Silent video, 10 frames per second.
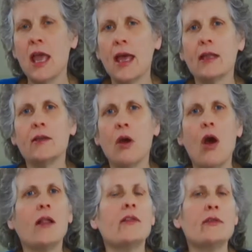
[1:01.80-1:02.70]
And
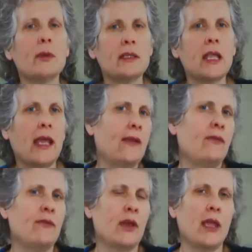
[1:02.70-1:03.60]
all of my
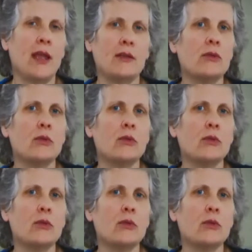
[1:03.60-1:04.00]
life, I had